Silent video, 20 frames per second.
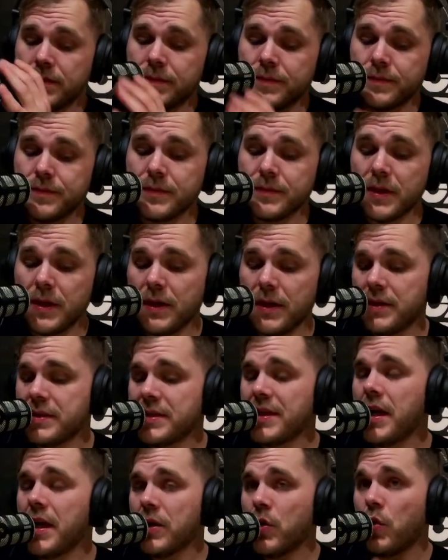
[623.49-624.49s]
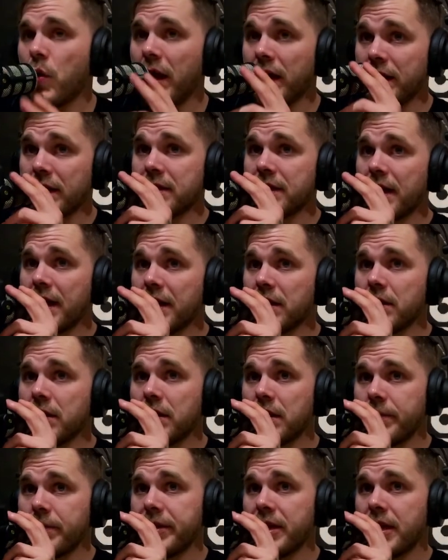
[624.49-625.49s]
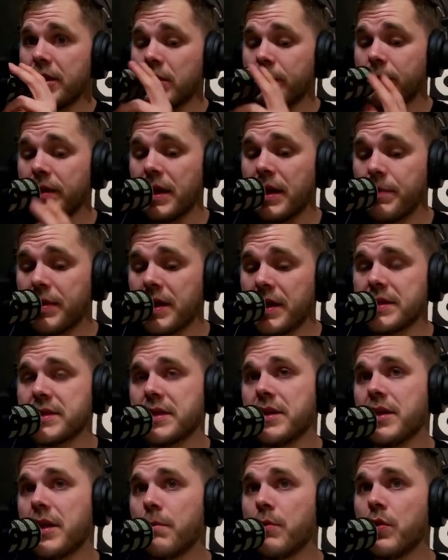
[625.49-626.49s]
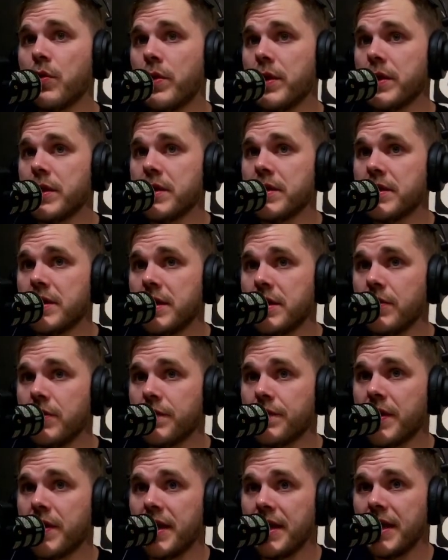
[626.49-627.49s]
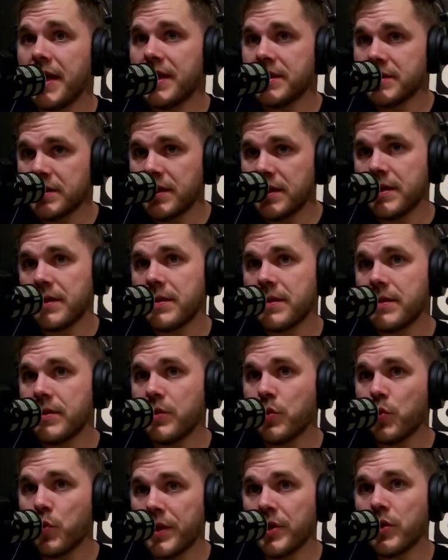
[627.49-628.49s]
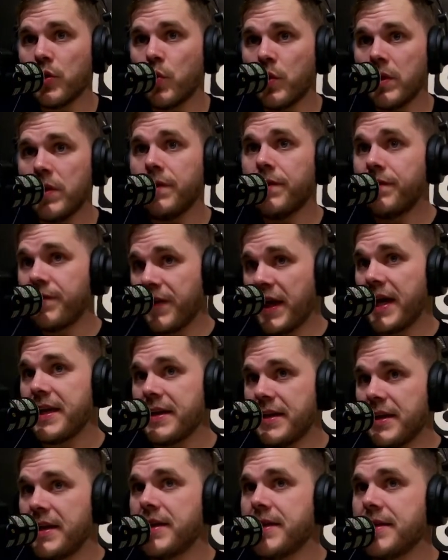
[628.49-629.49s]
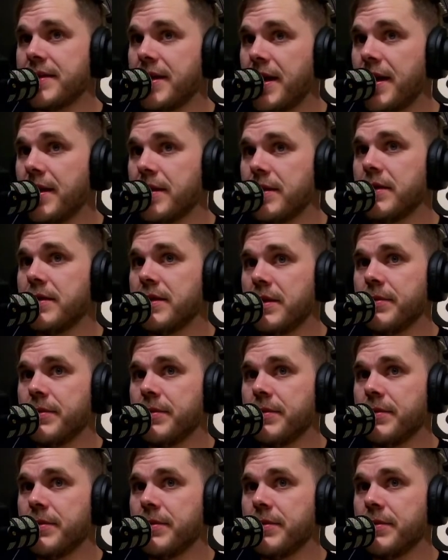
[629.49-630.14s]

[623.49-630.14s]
Yeah, it's not quite a title eliminator, but I bet it's a number one contender fight, as in the winner will fight in a title eliminator.